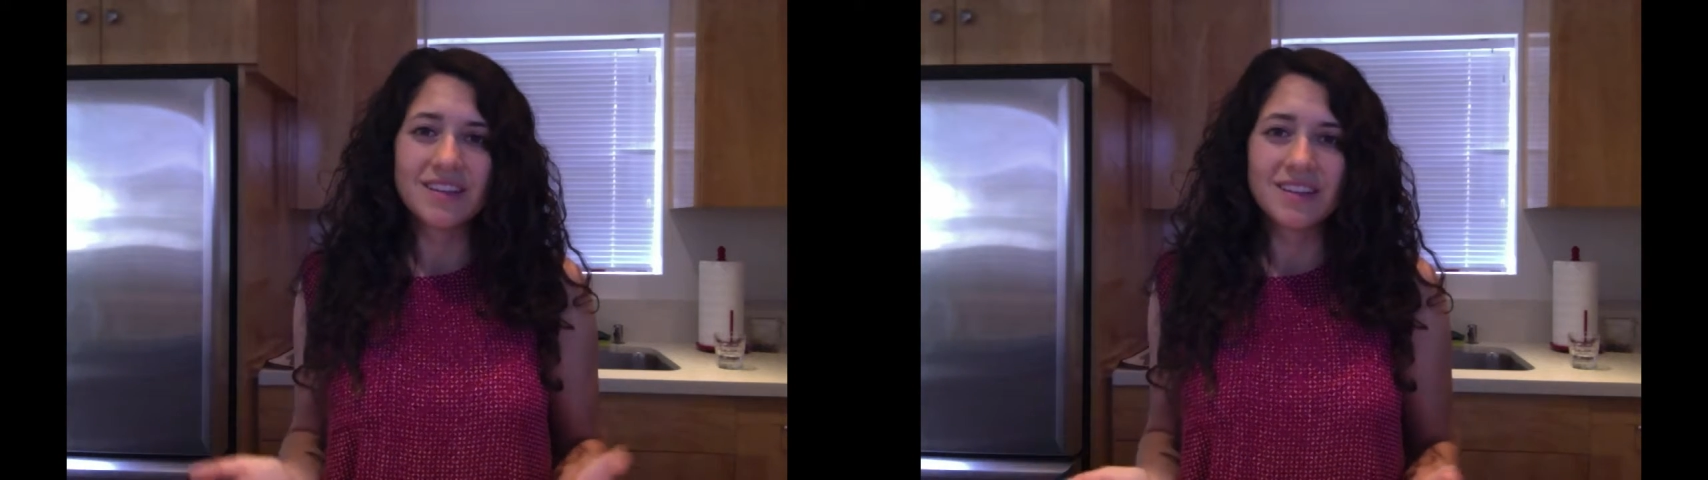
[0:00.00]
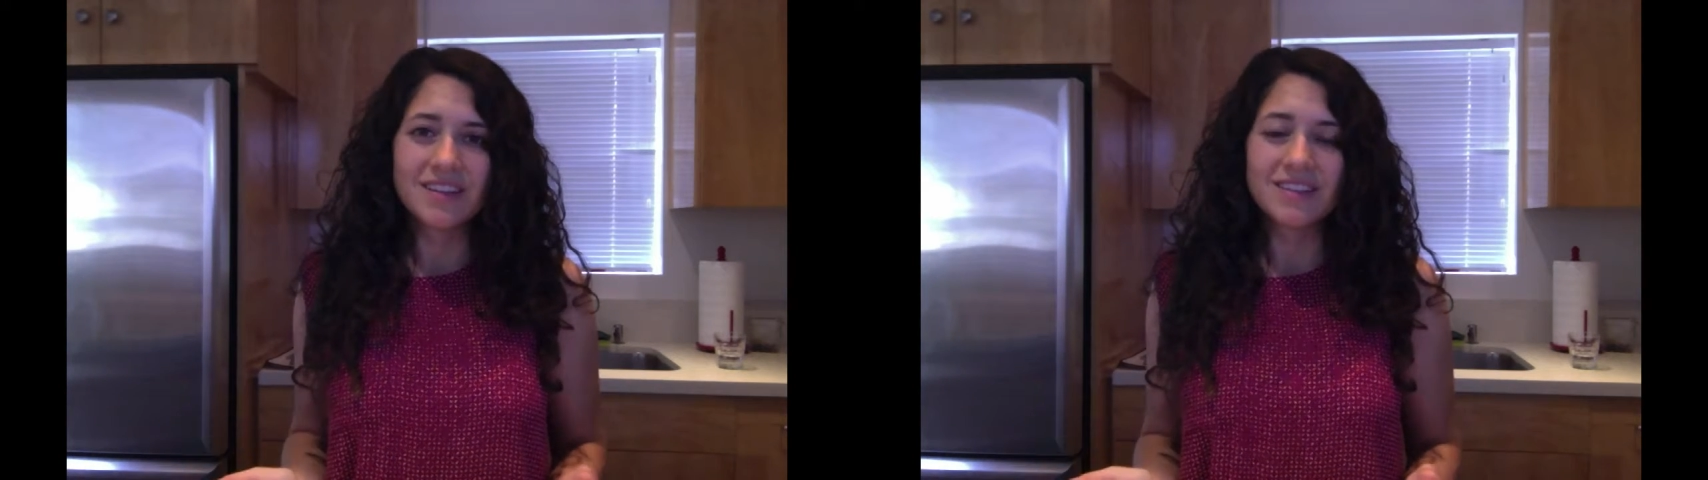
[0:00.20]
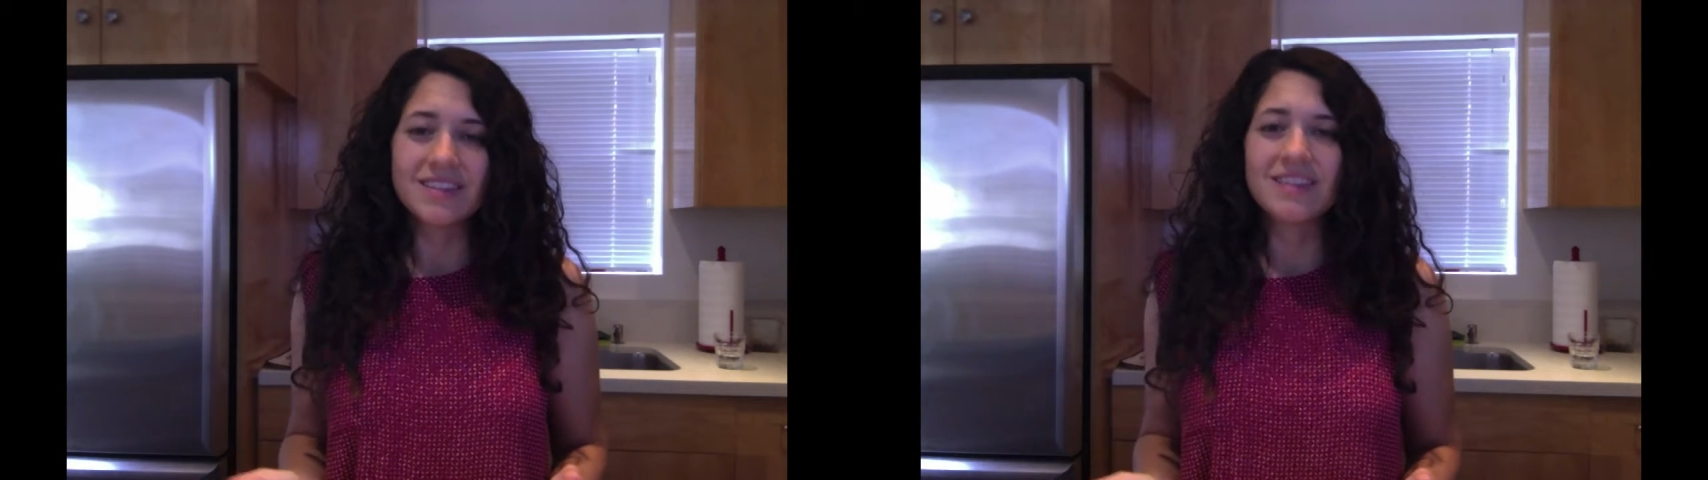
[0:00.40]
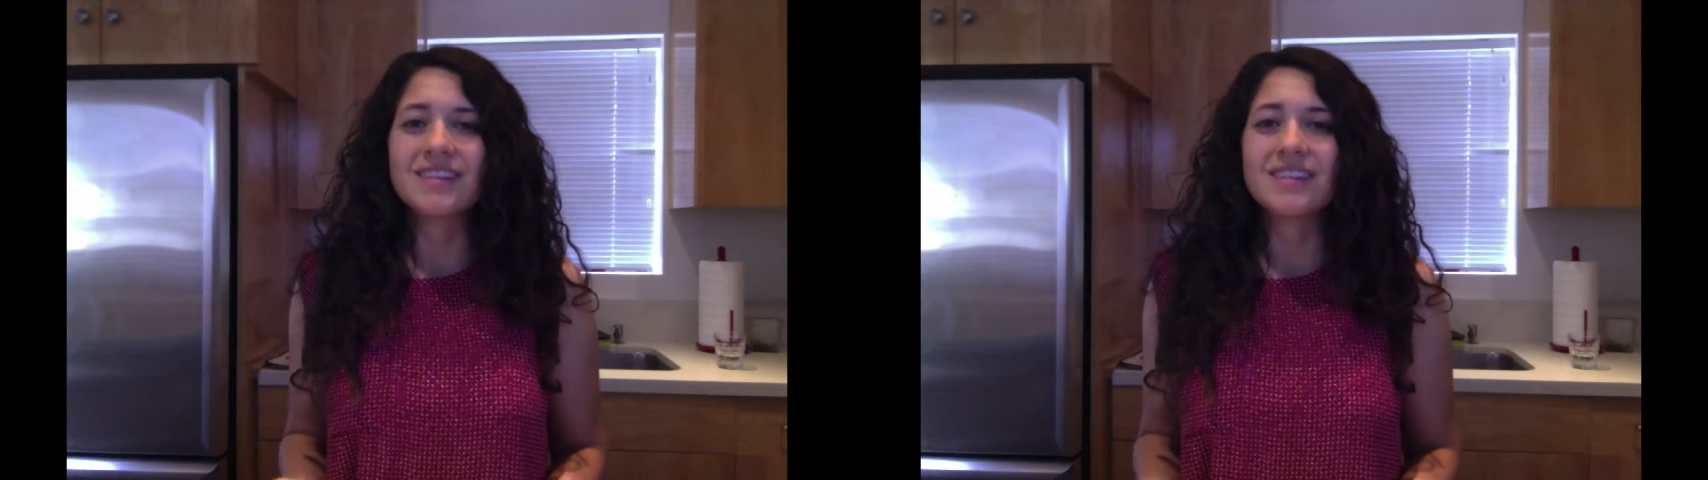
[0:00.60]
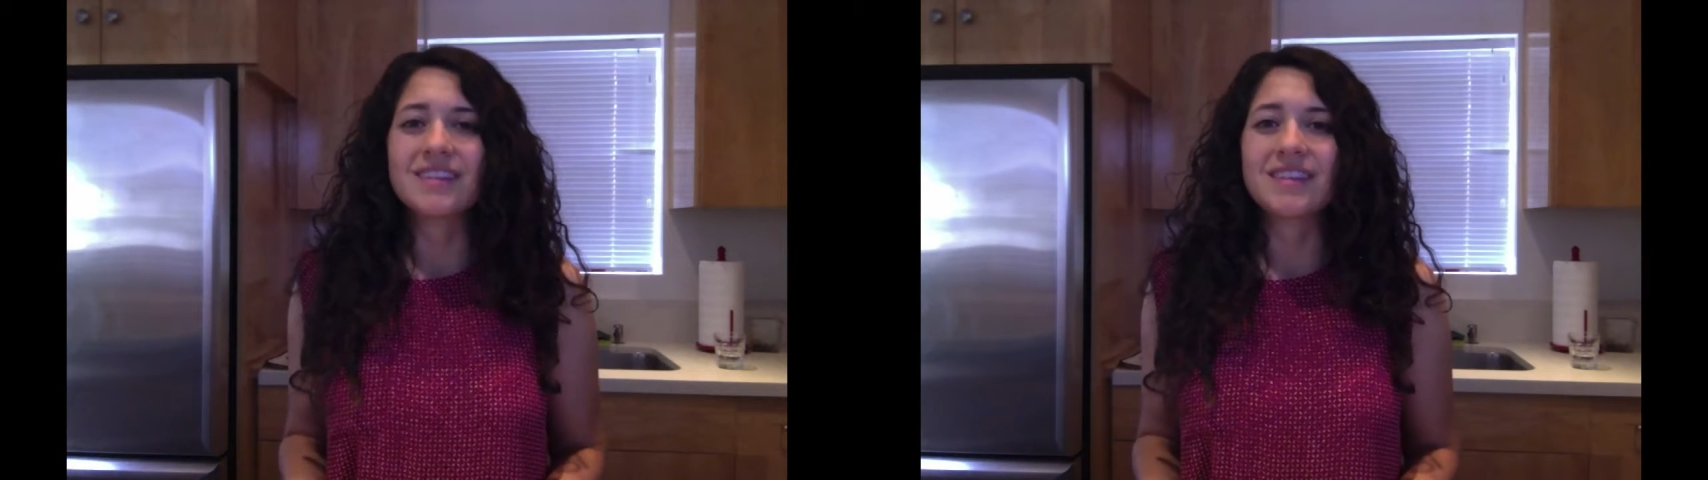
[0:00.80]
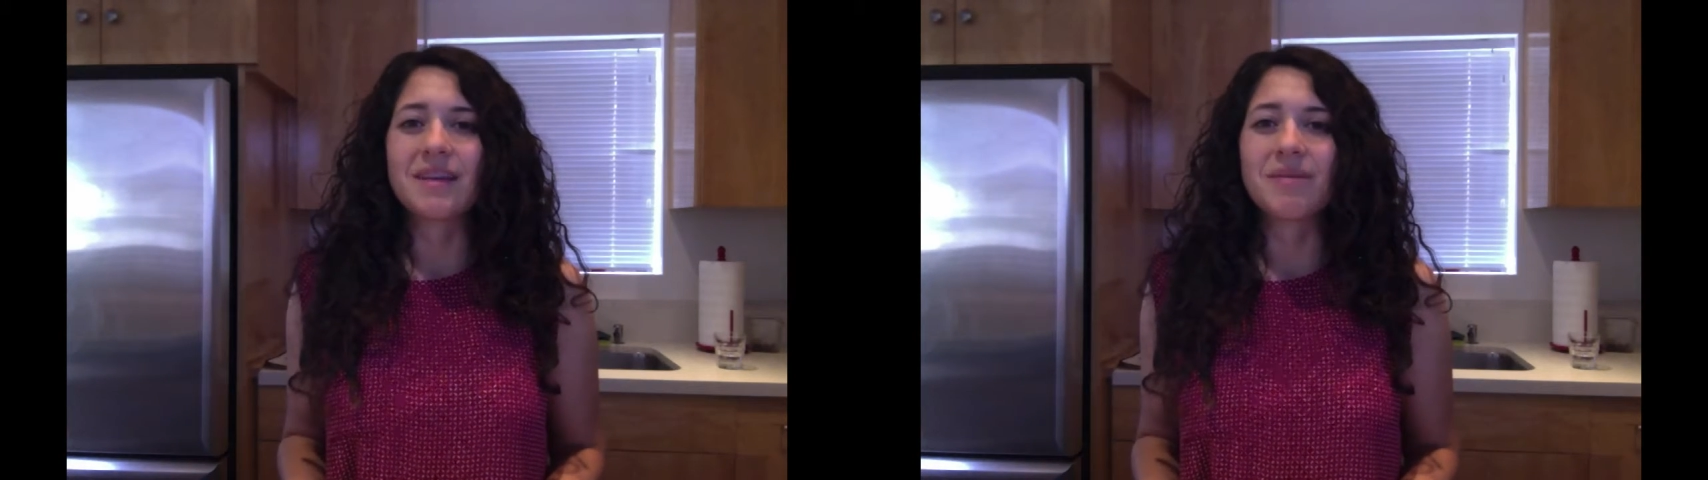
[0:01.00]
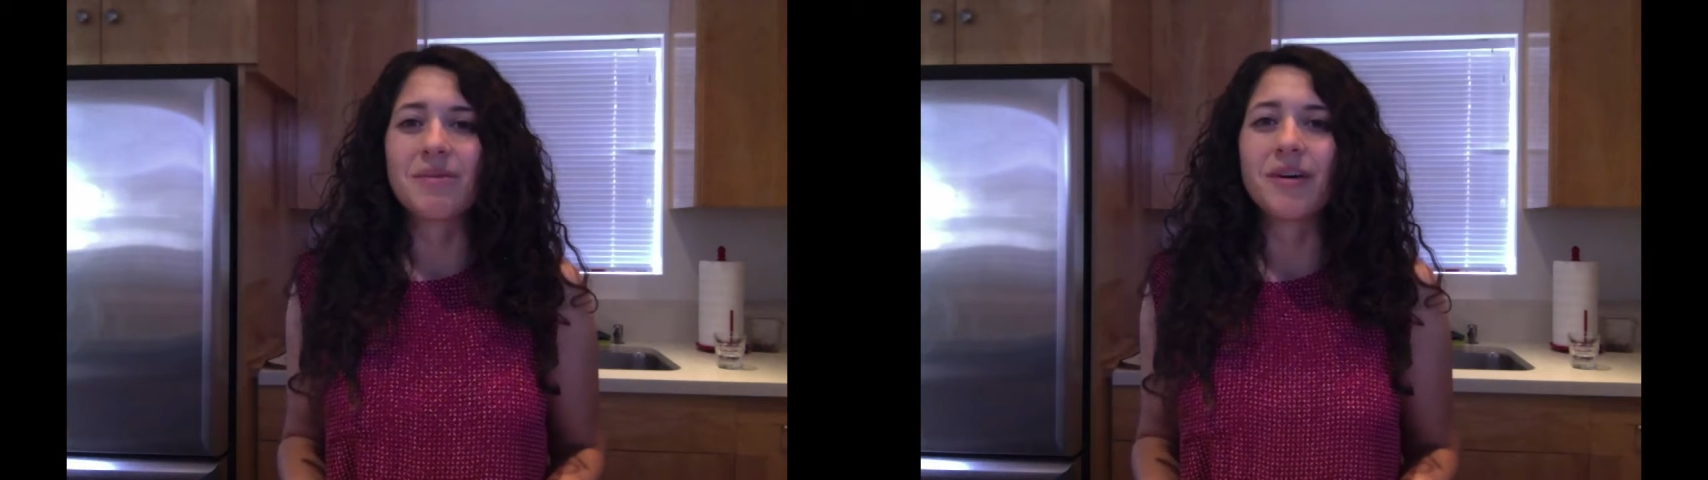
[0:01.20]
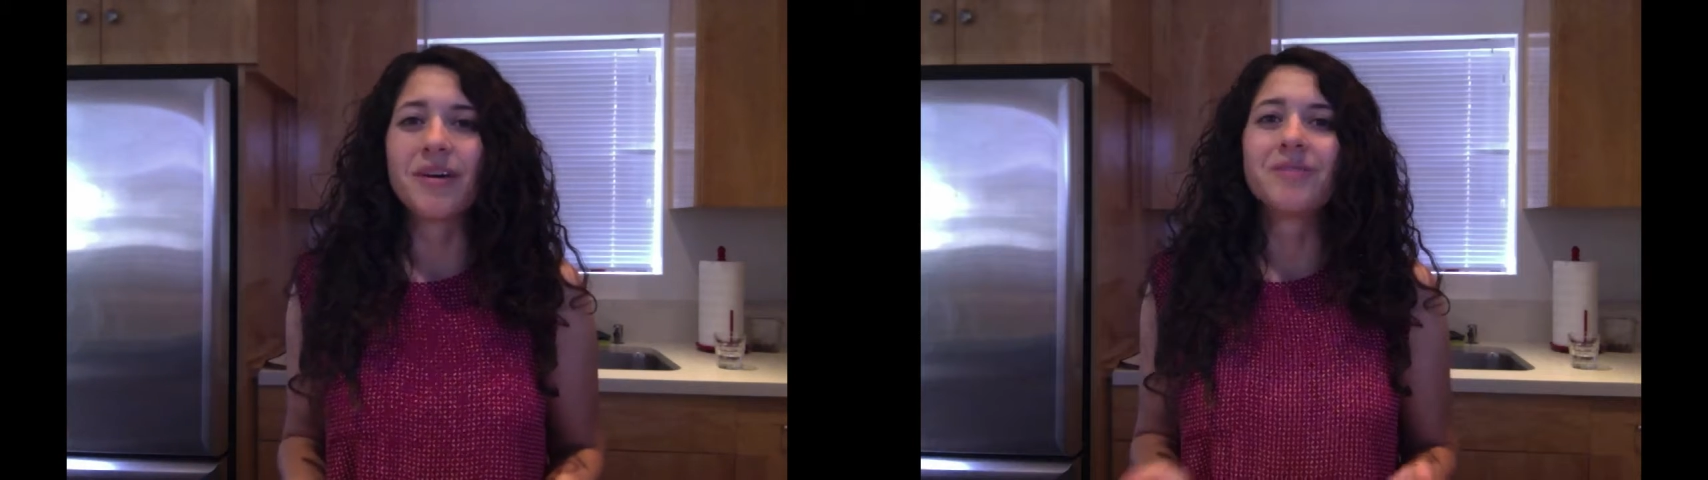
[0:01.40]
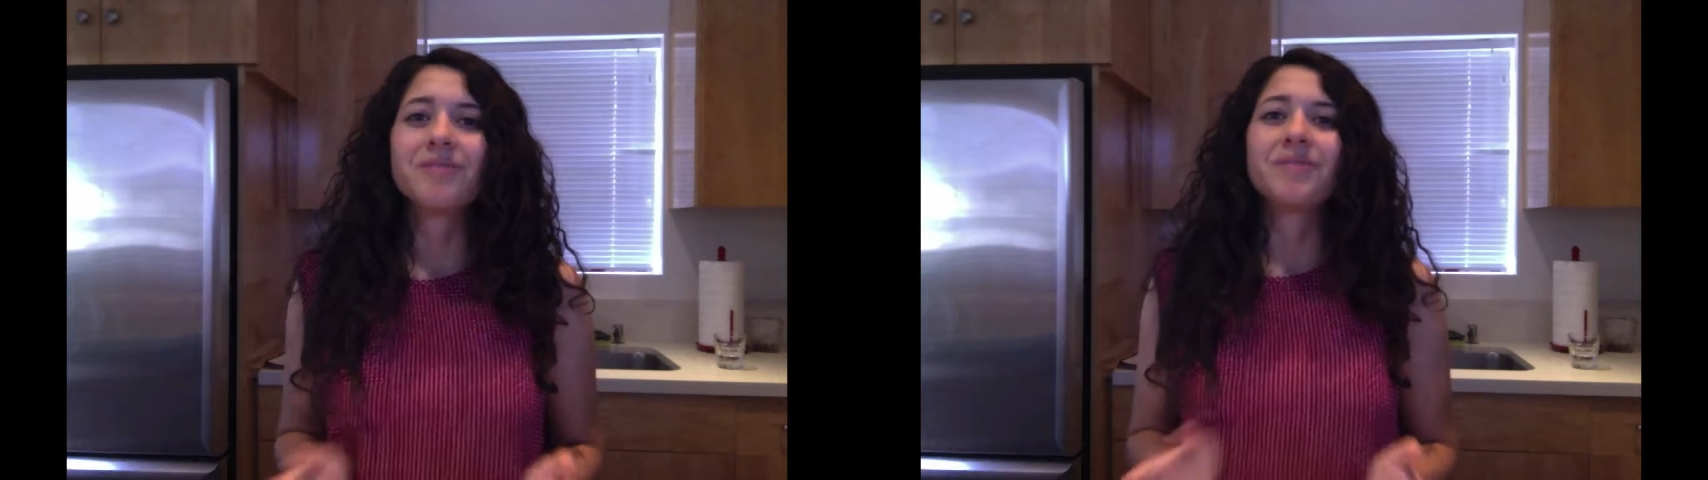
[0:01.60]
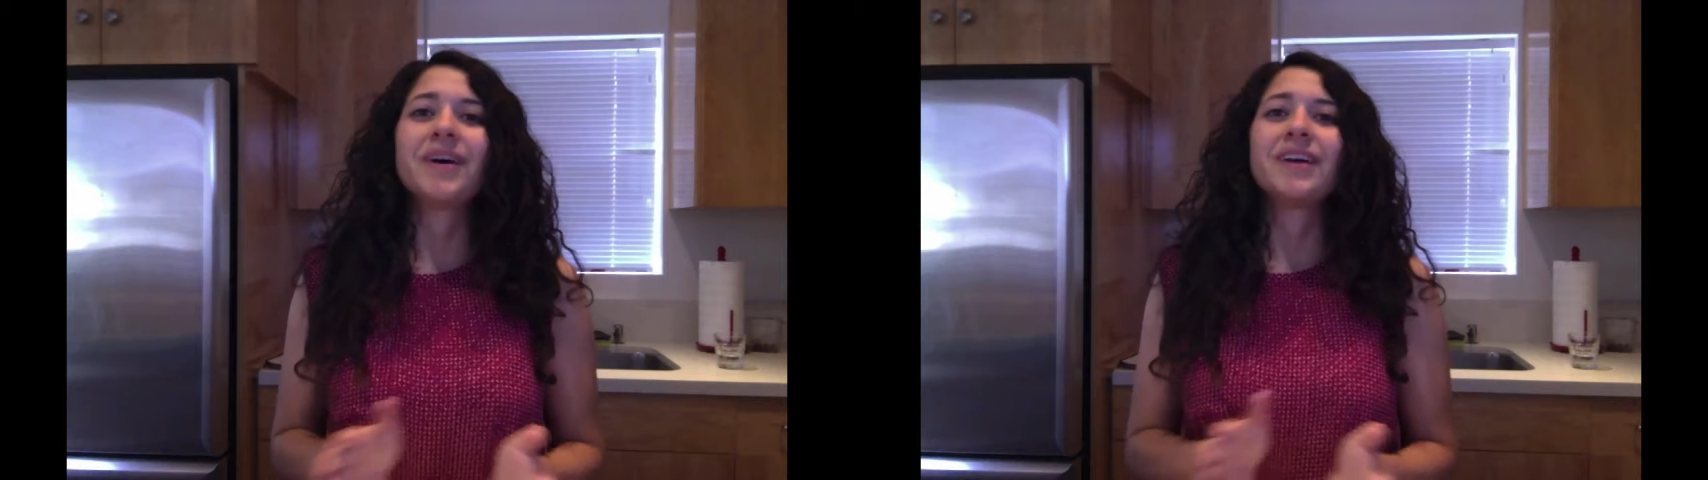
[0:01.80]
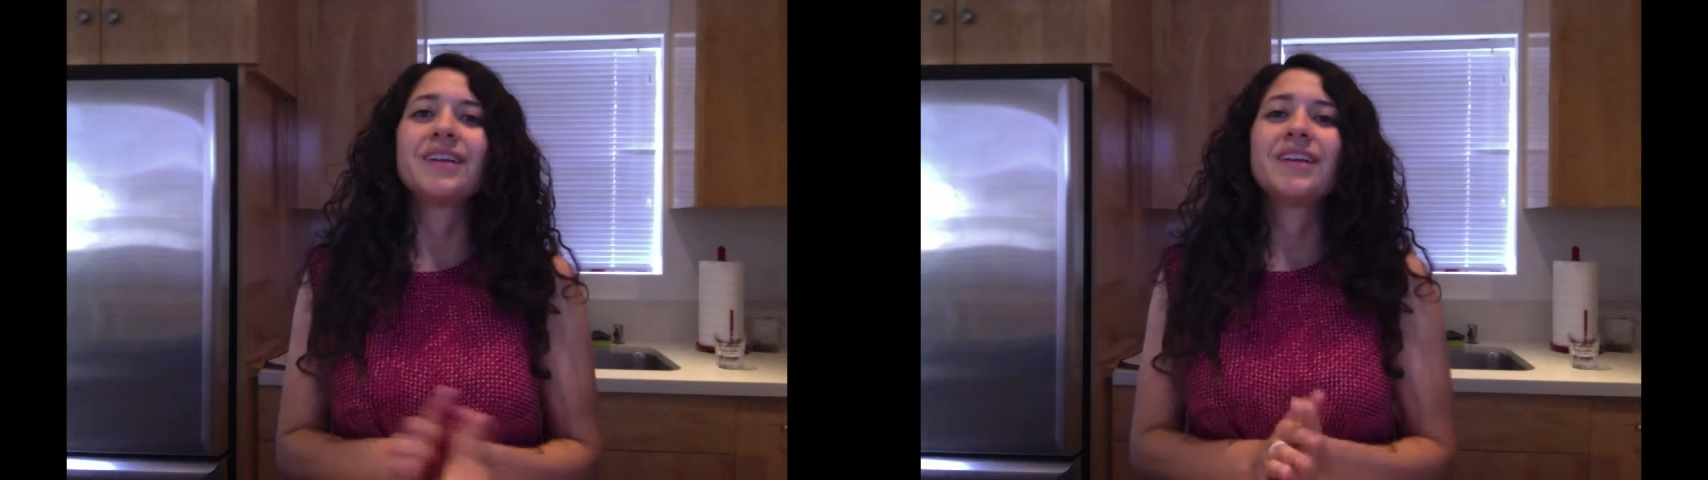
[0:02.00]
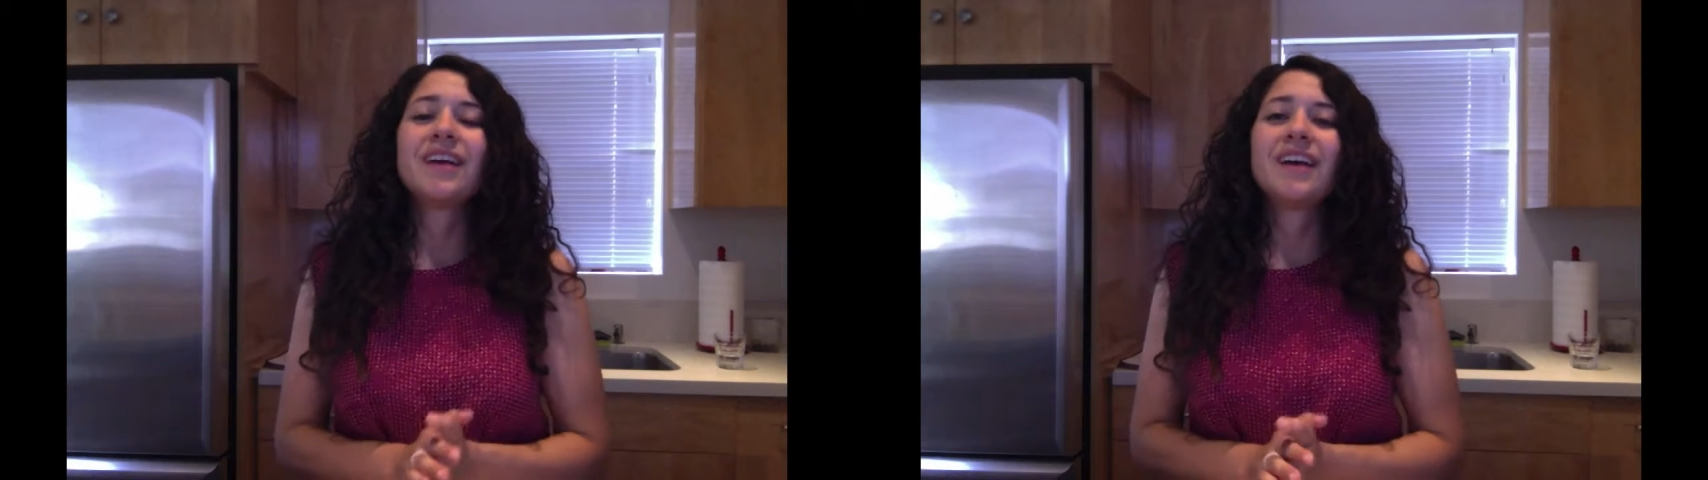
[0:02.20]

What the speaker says: it doesn't exist anymore. But